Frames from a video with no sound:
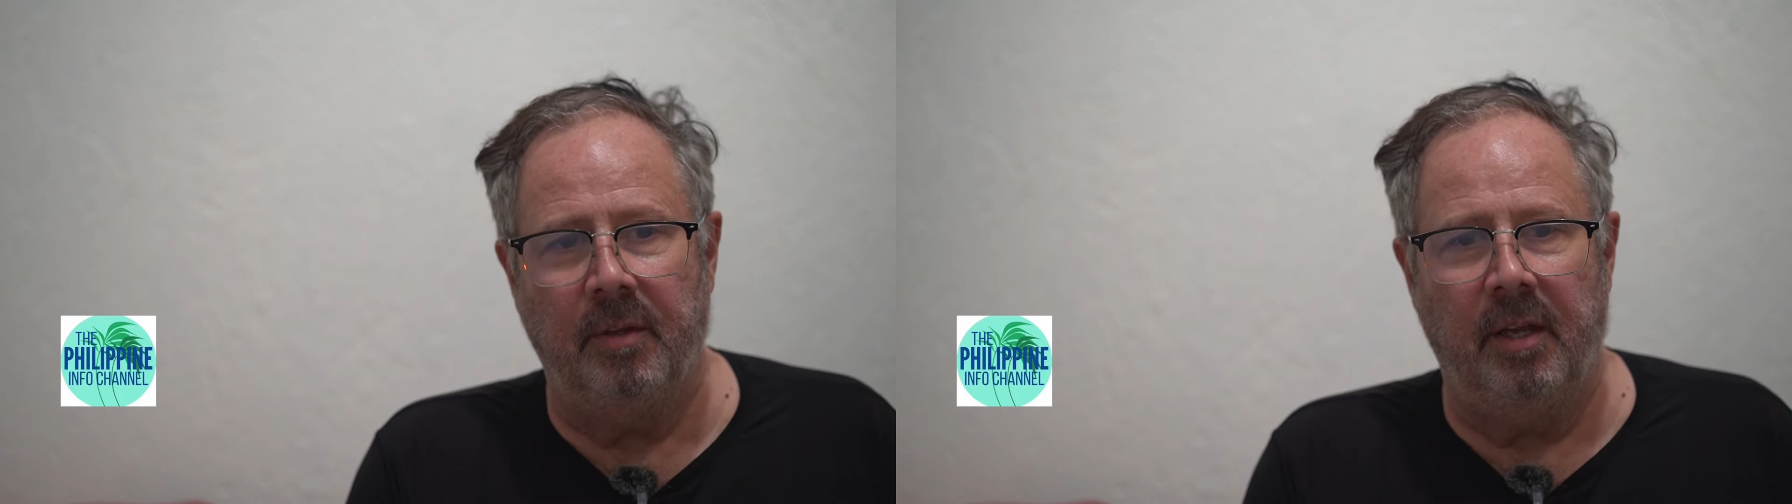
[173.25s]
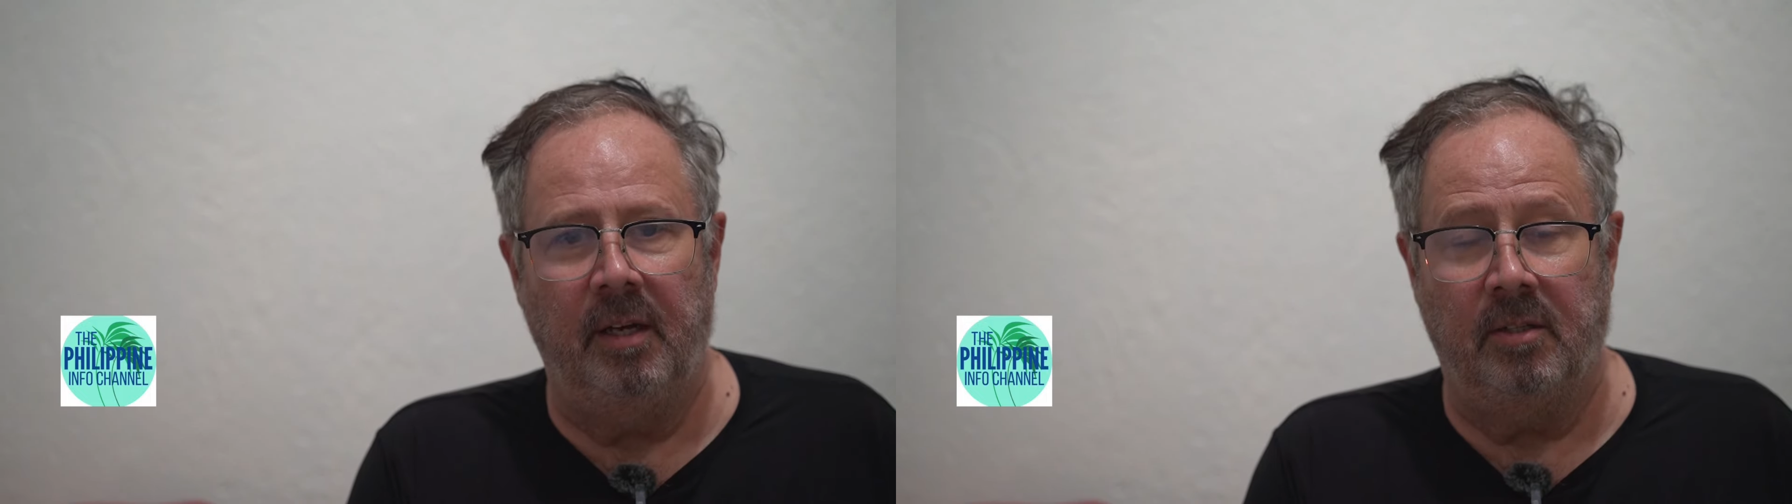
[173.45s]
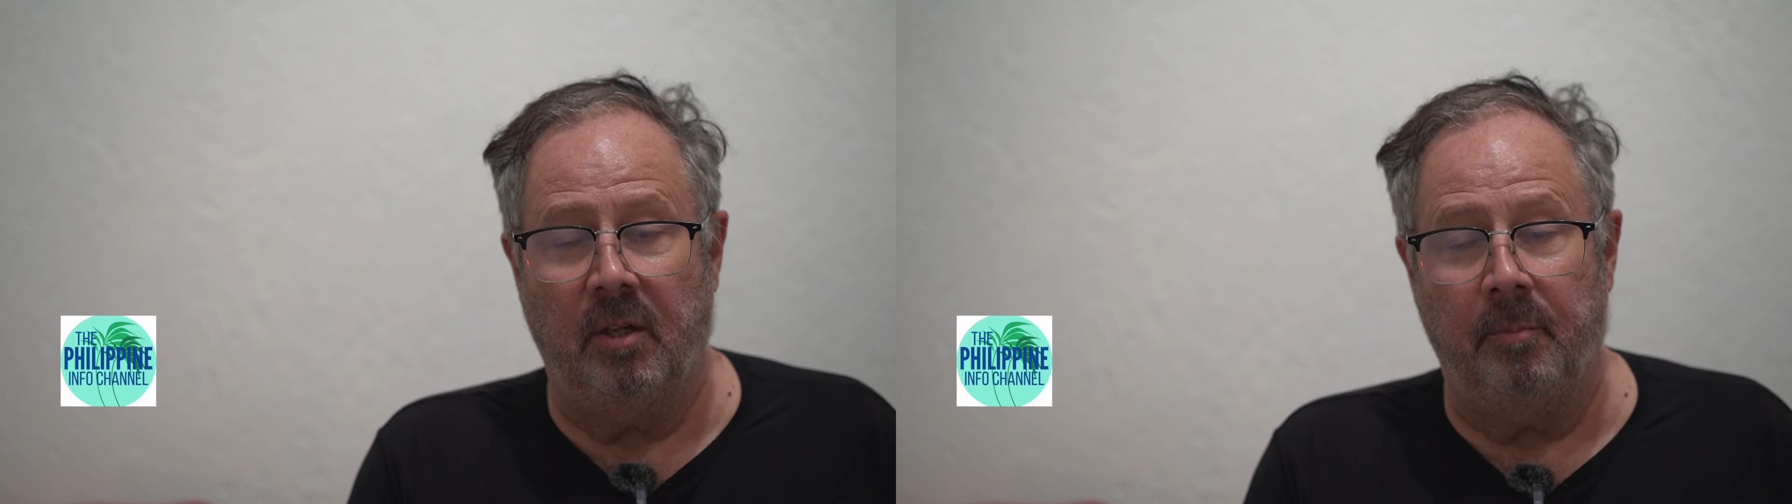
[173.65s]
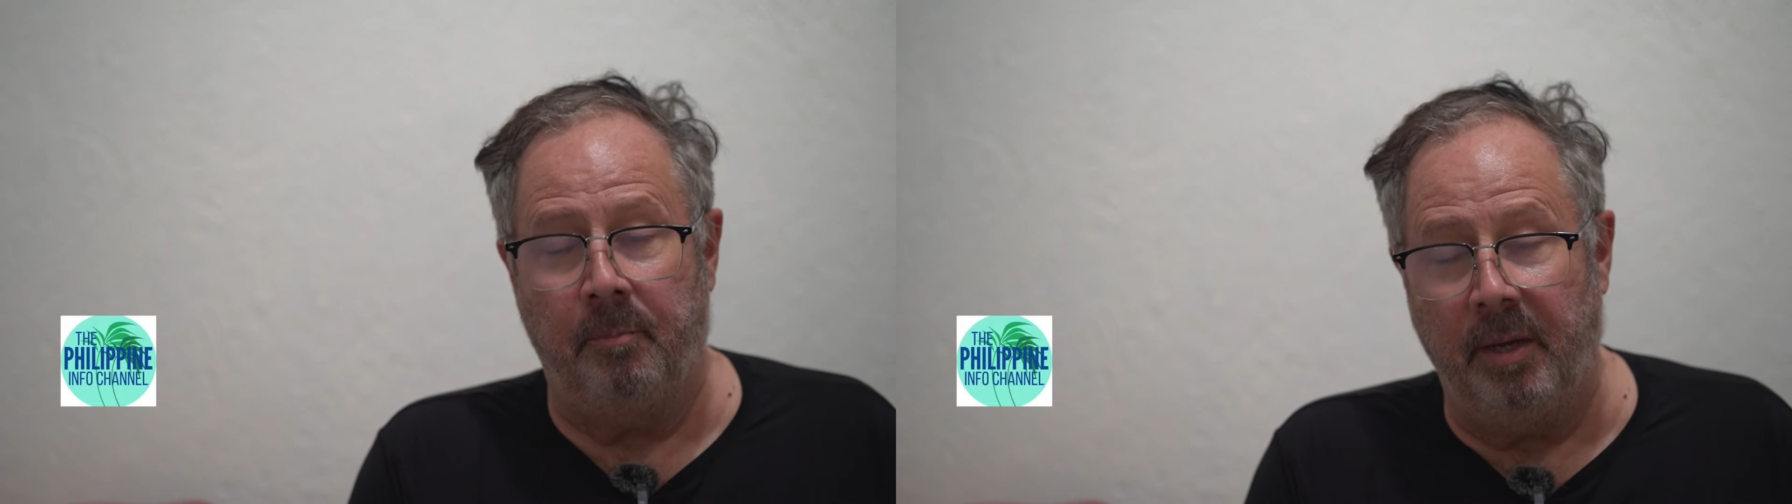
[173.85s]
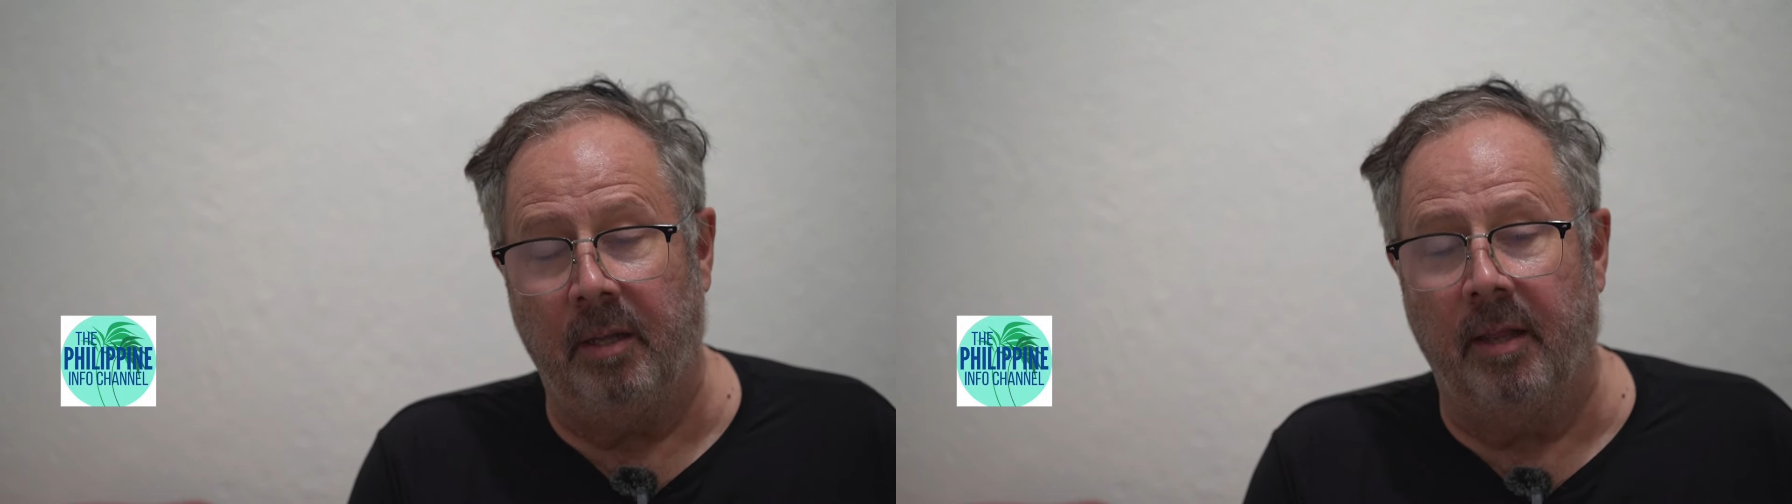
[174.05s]
and it's a
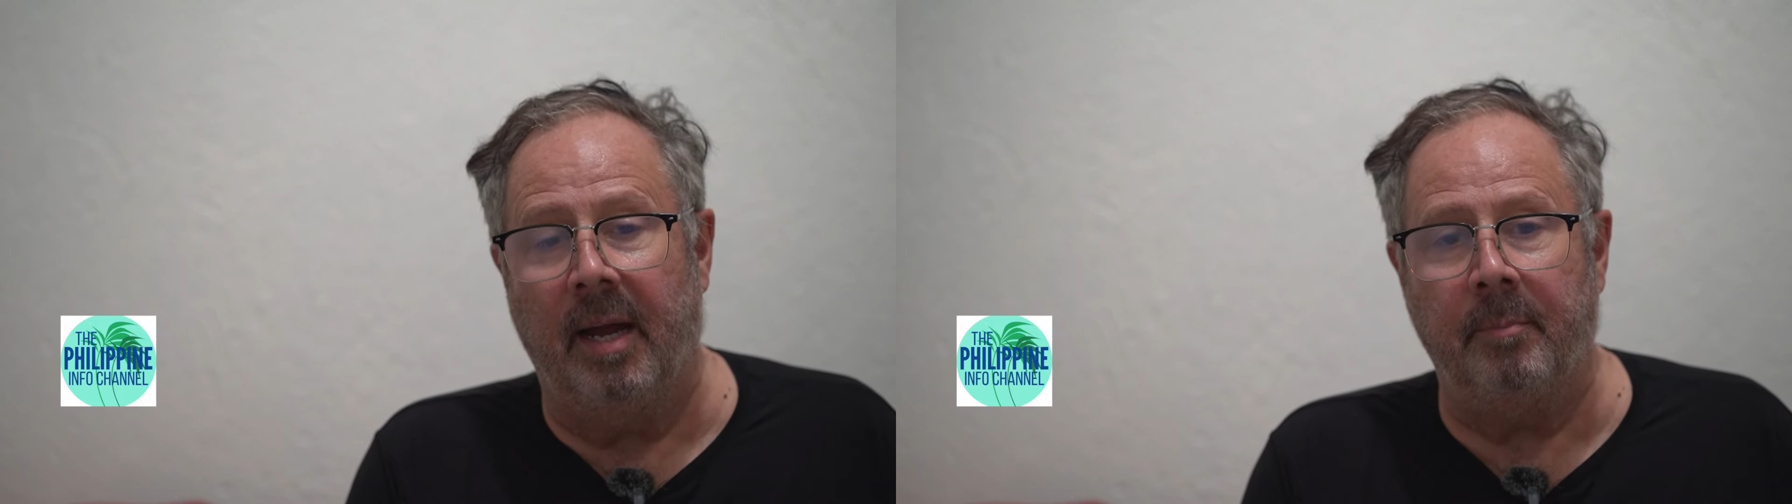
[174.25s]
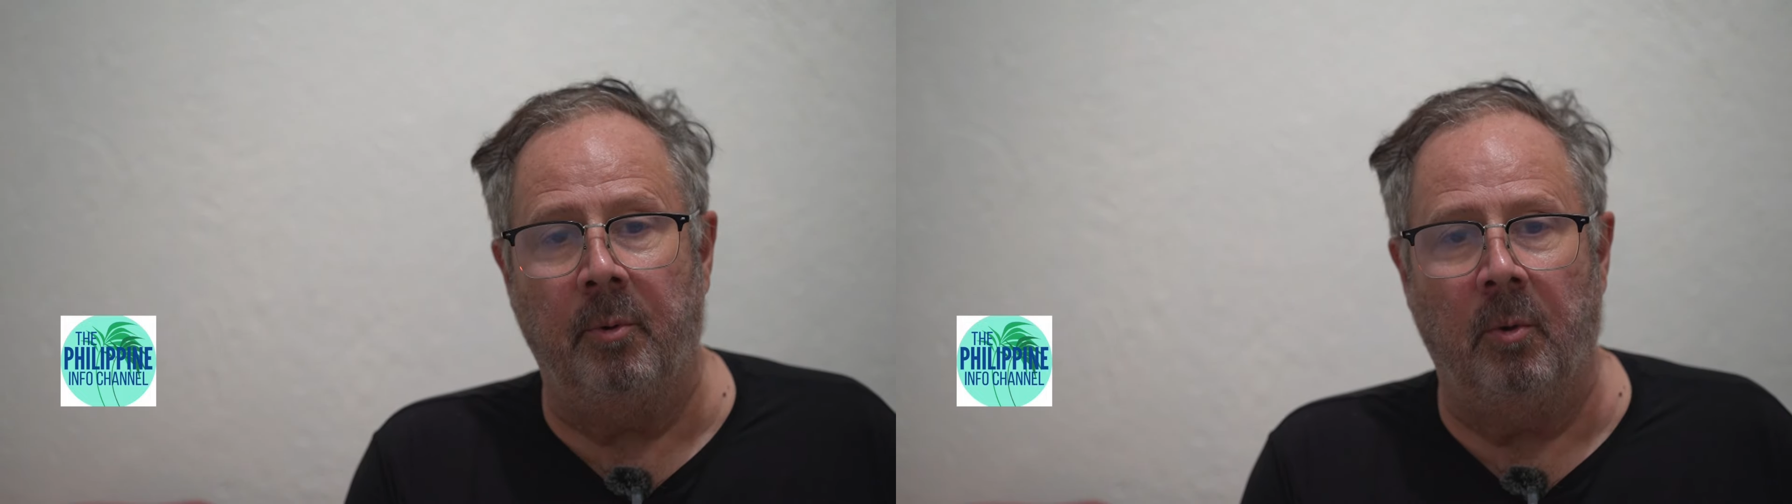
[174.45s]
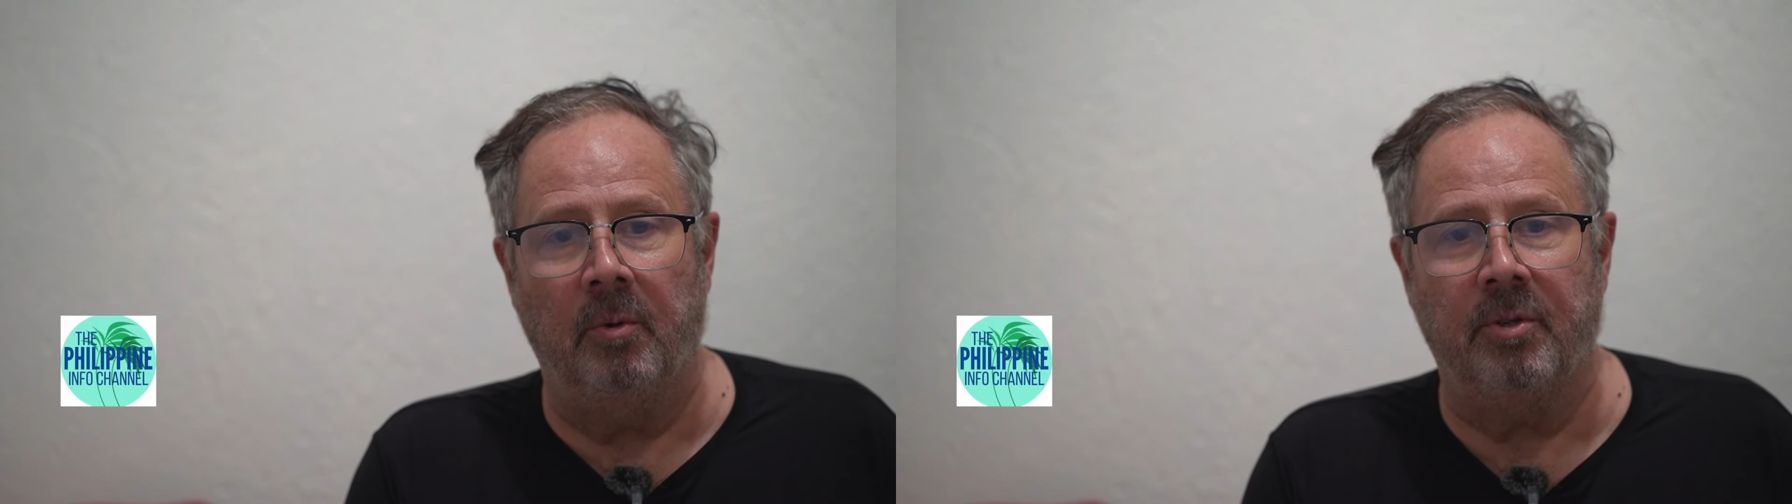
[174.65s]
big lap pool.